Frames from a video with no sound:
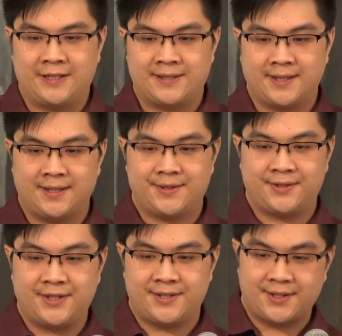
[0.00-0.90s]
He
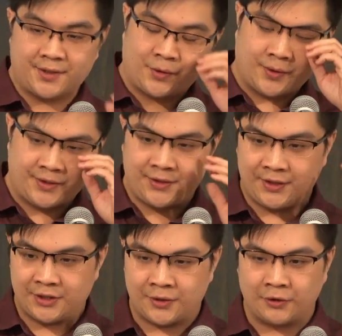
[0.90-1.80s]
says, this is according to
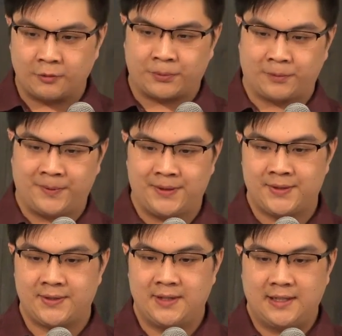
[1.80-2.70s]
the eternal
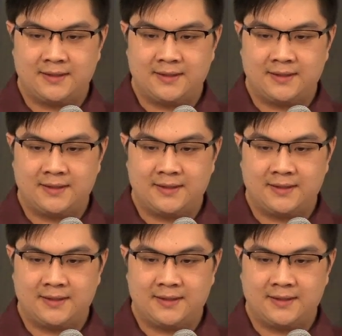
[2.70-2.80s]
purpose